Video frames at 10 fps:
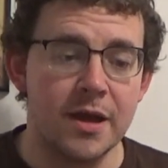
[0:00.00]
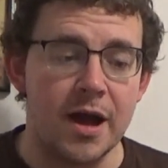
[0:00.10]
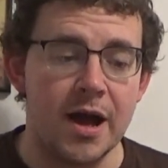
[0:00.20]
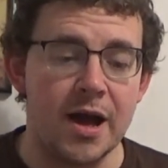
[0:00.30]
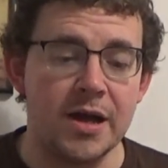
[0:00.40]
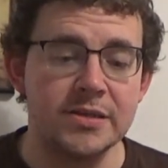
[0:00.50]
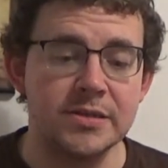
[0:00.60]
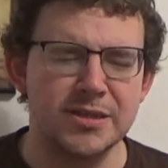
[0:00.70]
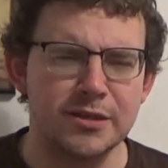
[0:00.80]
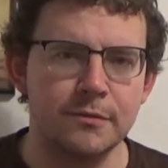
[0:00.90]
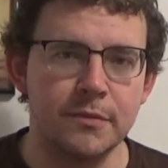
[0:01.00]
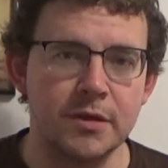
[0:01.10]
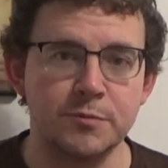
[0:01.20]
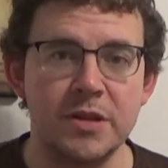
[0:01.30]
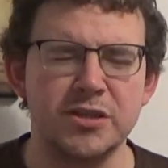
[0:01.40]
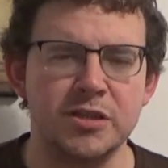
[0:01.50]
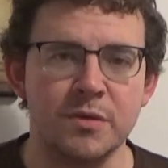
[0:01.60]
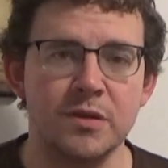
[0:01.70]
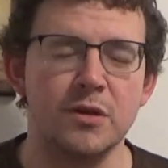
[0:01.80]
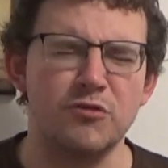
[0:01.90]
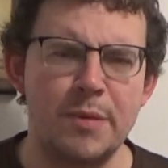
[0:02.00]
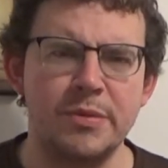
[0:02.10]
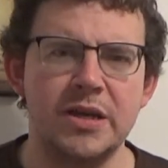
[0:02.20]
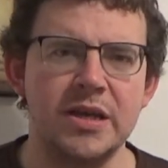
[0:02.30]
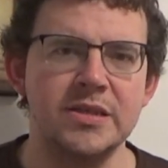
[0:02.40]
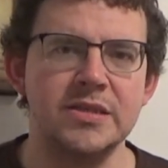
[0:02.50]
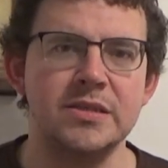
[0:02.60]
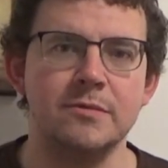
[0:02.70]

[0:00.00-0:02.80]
and as well as some of the replicas.